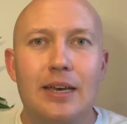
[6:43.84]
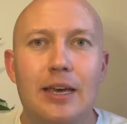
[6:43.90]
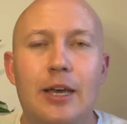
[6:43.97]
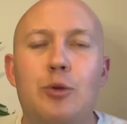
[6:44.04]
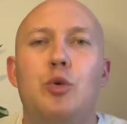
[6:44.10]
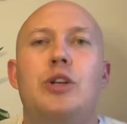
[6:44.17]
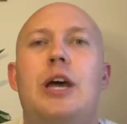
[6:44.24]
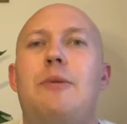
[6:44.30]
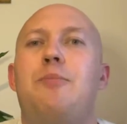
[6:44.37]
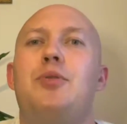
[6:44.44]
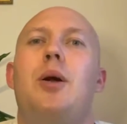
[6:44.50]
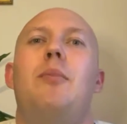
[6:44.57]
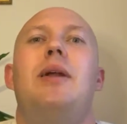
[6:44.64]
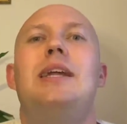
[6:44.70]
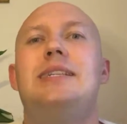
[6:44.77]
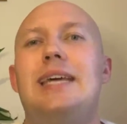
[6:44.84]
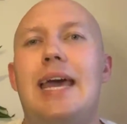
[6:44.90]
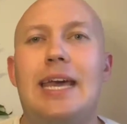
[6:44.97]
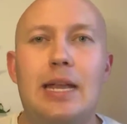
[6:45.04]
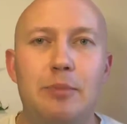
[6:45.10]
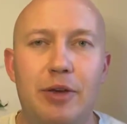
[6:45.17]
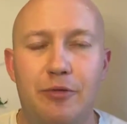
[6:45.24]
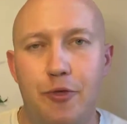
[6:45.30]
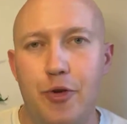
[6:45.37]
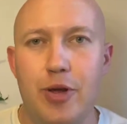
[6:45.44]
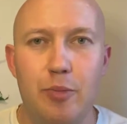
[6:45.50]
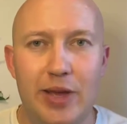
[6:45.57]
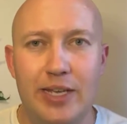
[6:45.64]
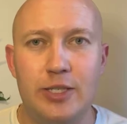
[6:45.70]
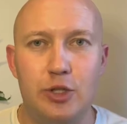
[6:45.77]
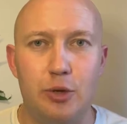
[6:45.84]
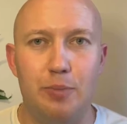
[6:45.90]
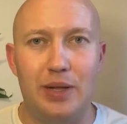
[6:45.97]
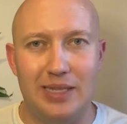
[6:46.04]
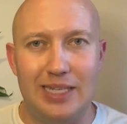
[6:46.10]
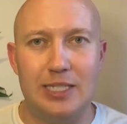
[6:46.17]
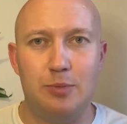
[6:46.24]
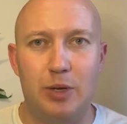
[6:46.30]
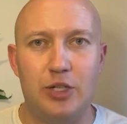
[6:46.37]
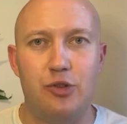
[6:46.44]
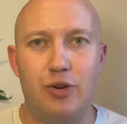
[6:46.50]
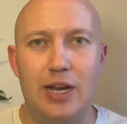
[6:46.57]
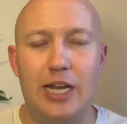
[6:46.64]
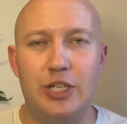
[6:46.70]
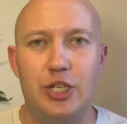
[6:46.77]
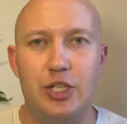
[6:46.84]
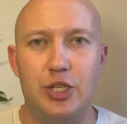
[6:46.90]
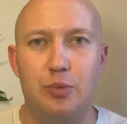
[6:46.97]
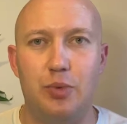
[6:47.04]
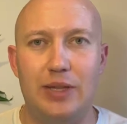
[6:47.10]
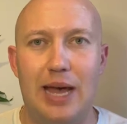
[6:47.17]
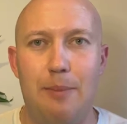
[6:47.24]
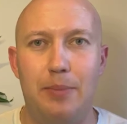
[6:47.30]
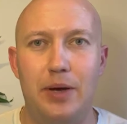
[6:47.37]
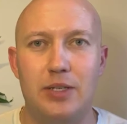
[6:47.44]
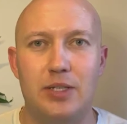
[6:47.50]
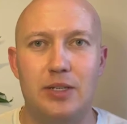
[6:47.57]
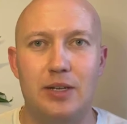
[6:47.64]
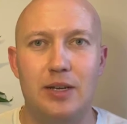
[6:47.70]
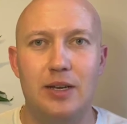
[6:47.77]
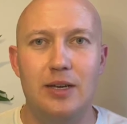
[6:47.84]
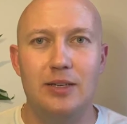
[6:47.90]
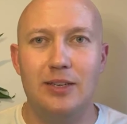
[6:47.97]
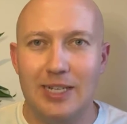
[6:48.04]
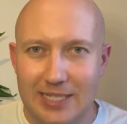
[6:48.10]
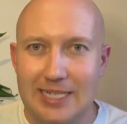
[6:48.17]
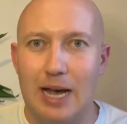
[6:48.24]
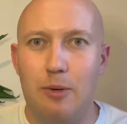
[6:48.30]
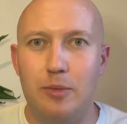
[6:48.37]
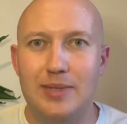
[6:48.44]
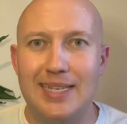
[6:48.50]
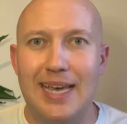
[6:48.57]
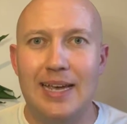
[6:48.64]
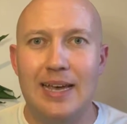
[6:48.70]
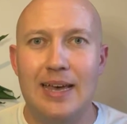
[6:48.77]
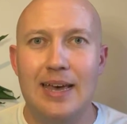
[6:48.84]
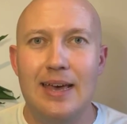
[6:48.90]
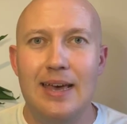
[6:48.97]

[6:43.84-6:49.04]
it would have probably taken me 3 weeks to build this much relationship with that person. You understand what I'm saying?